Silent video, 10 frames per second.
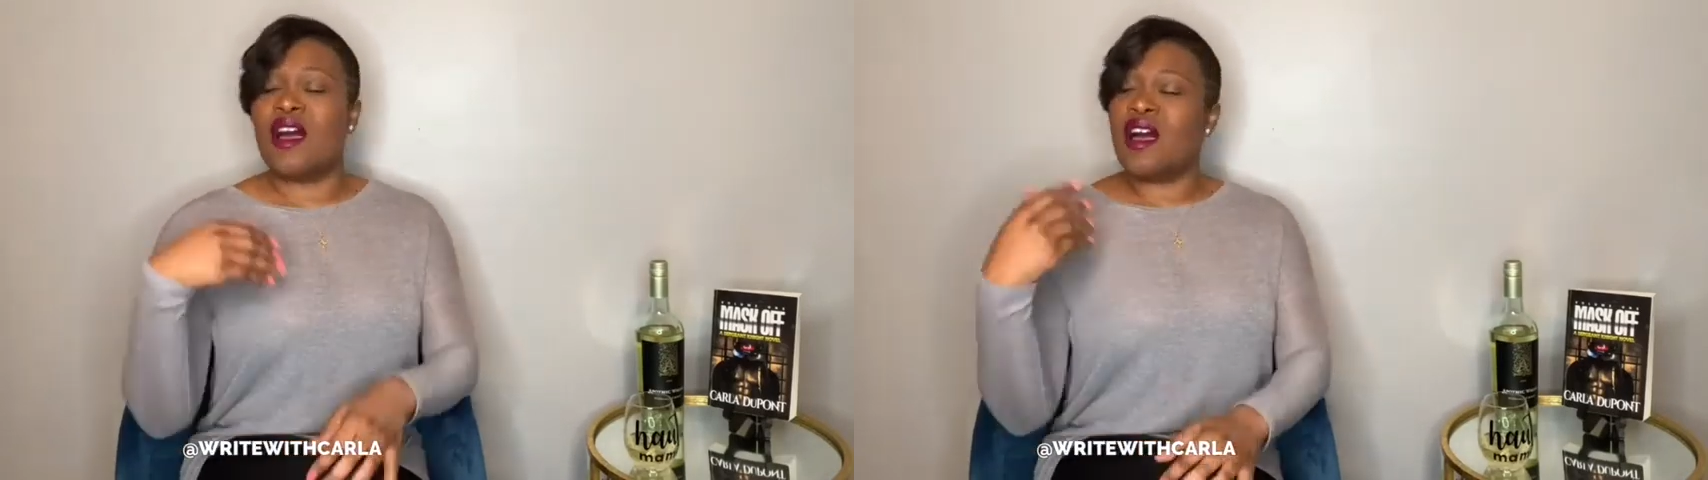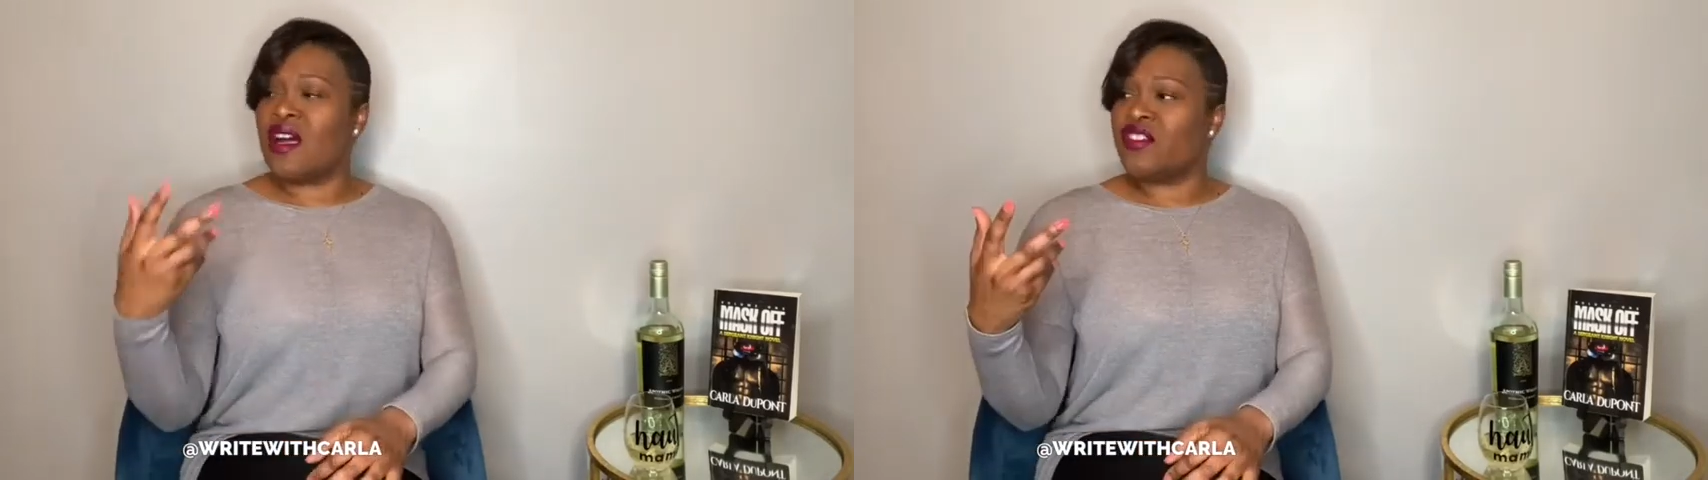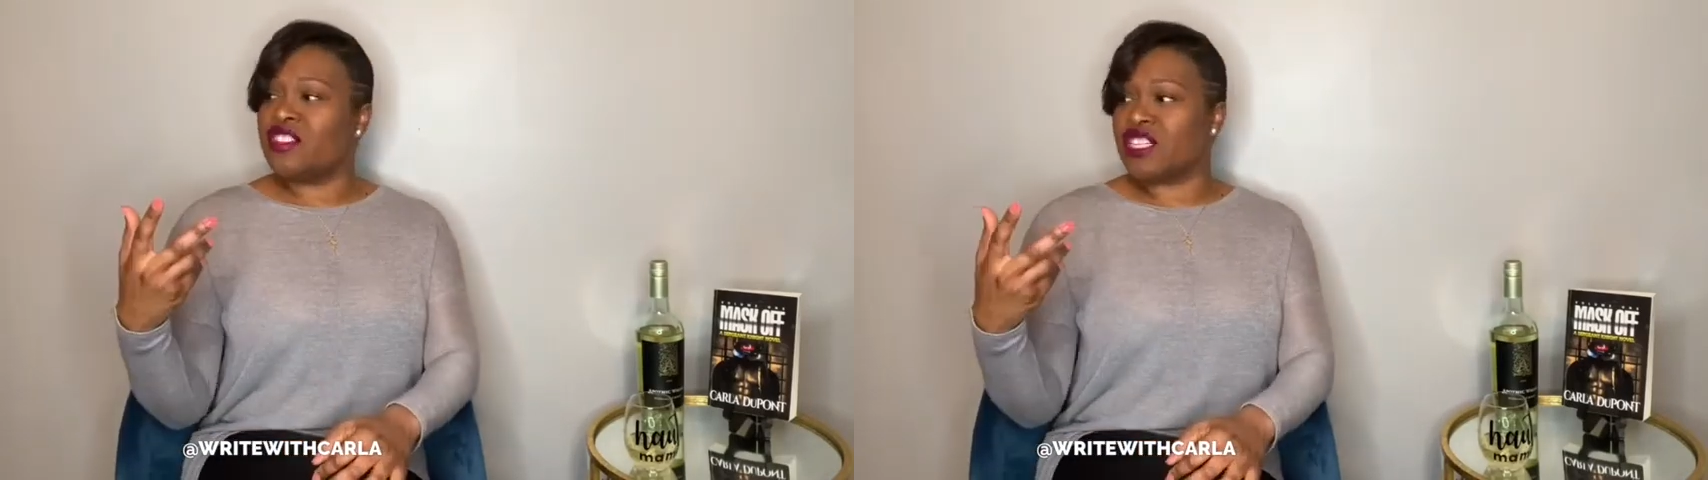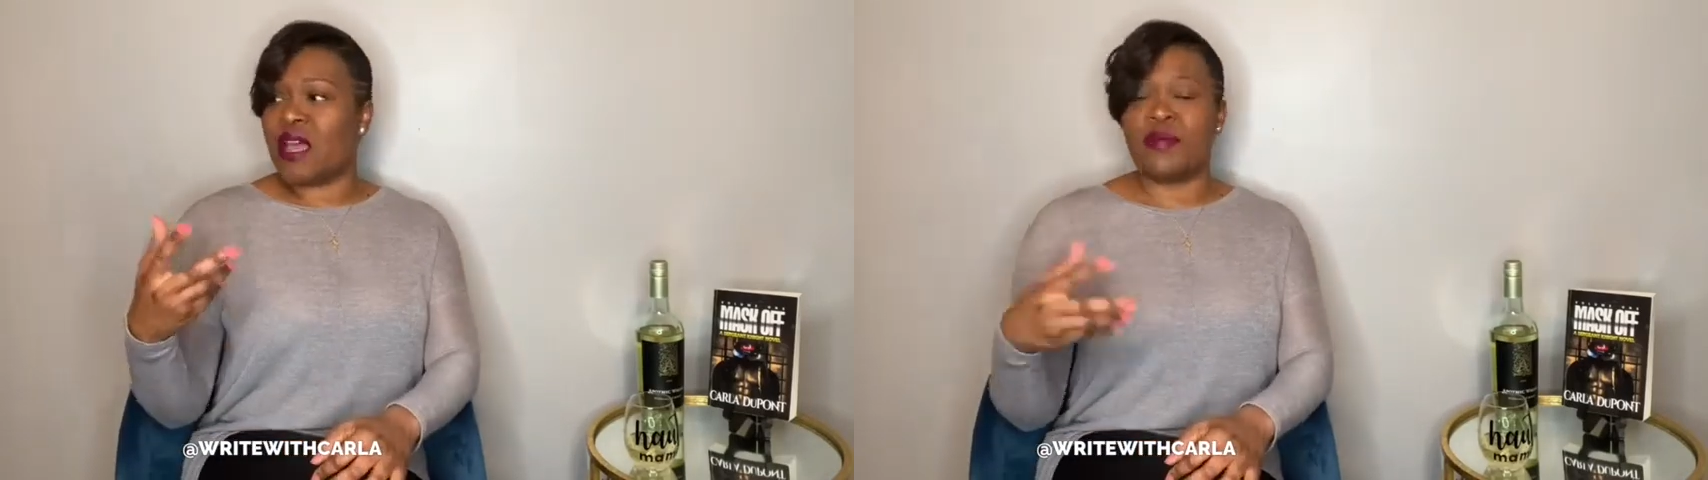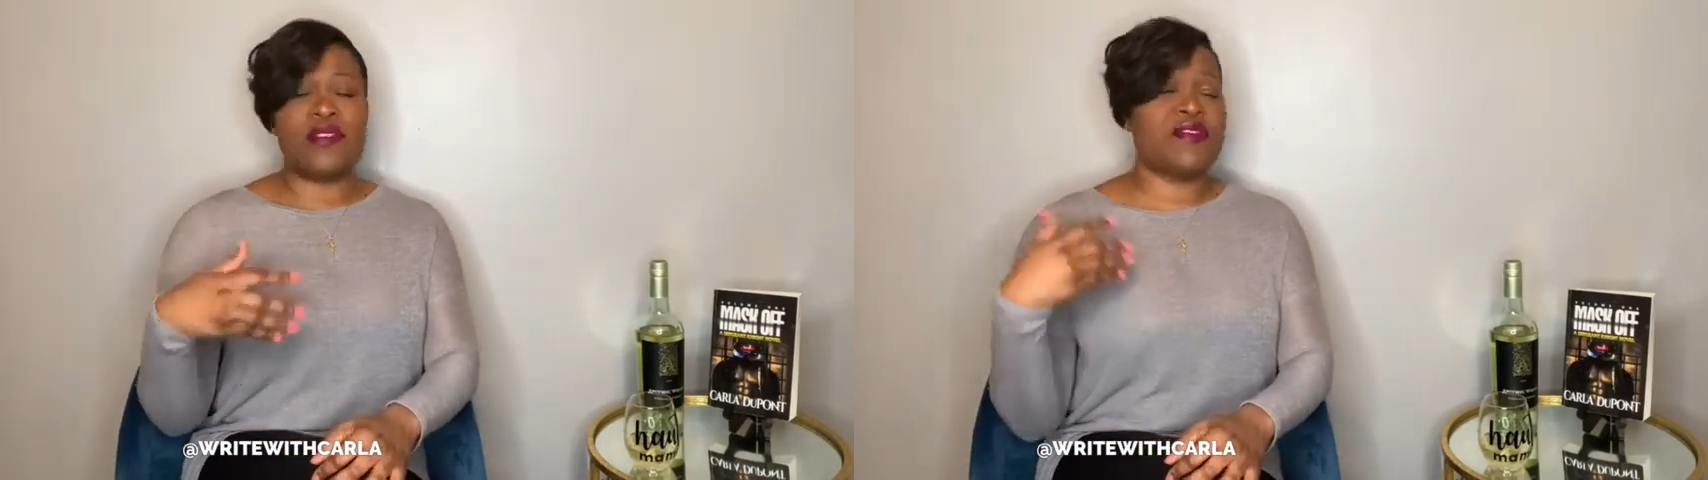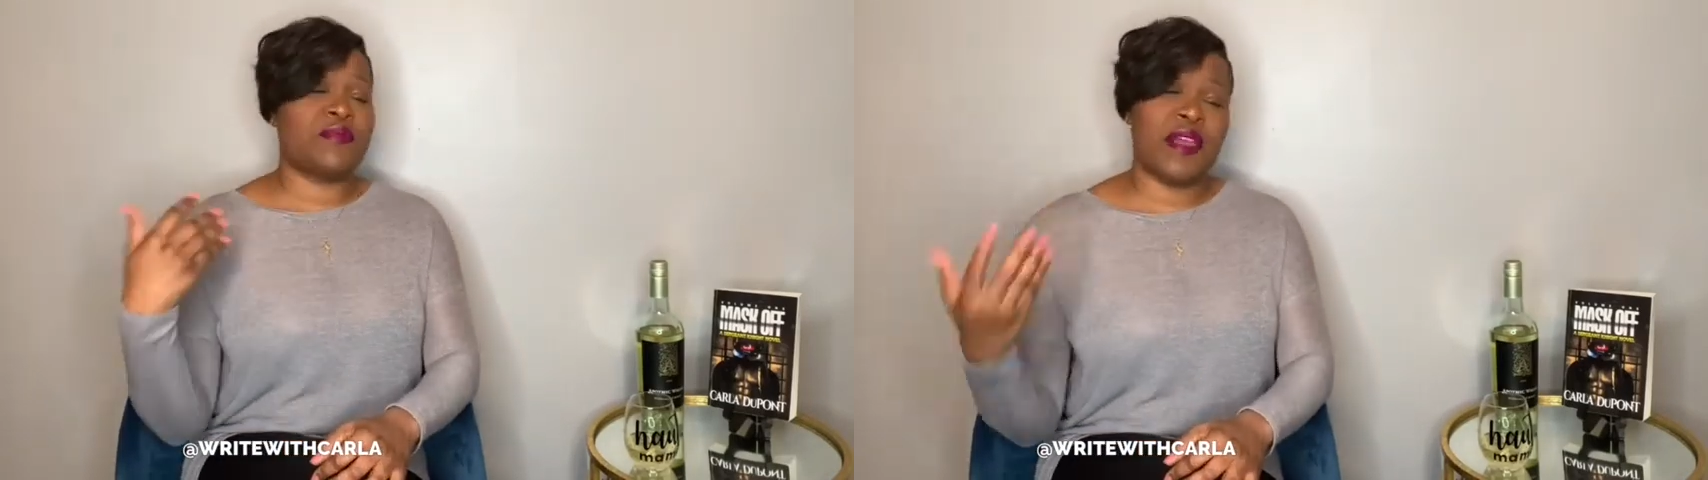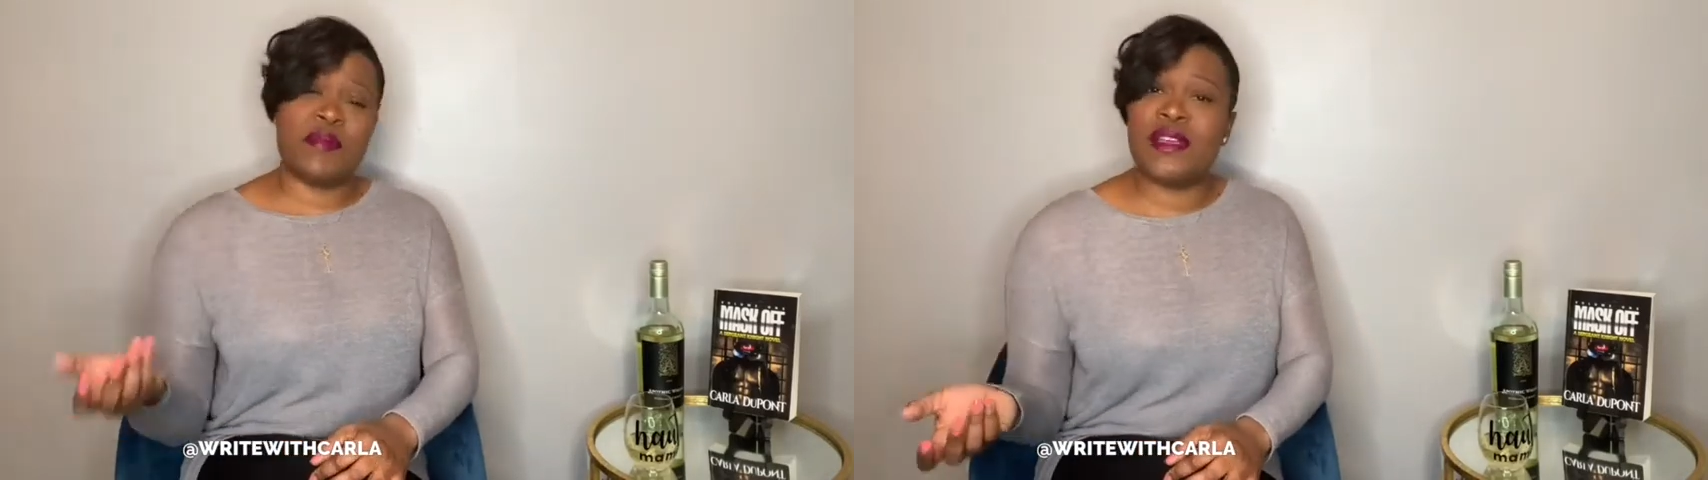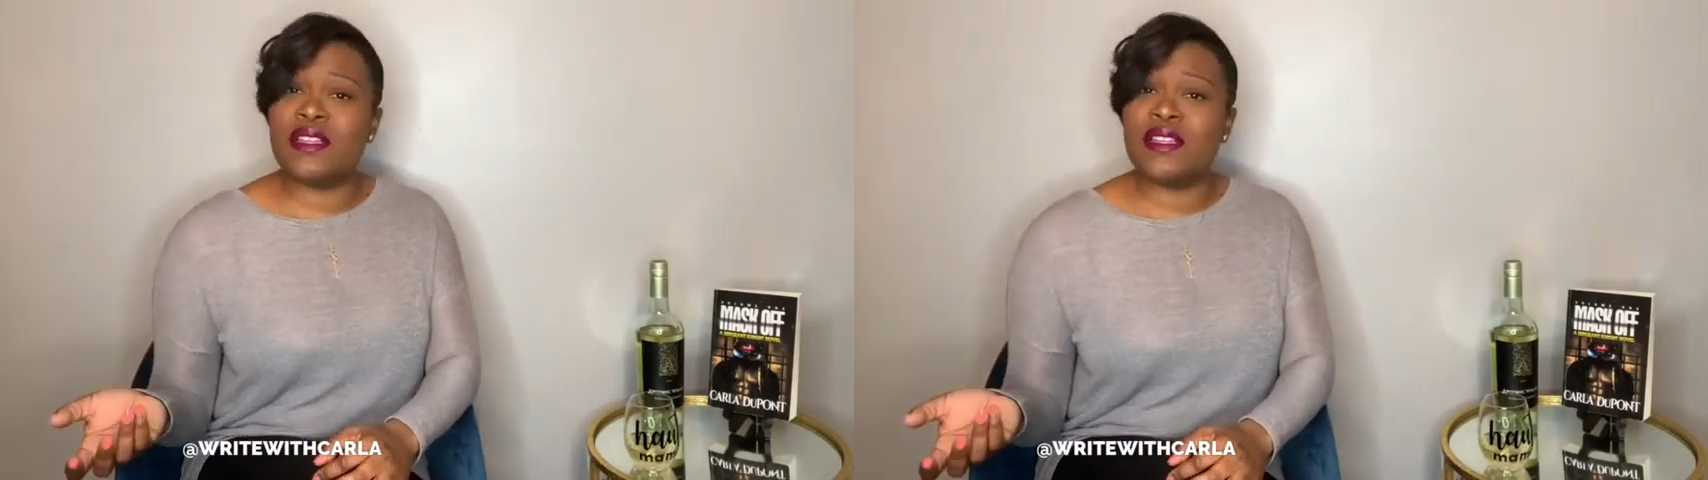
Other chapters may be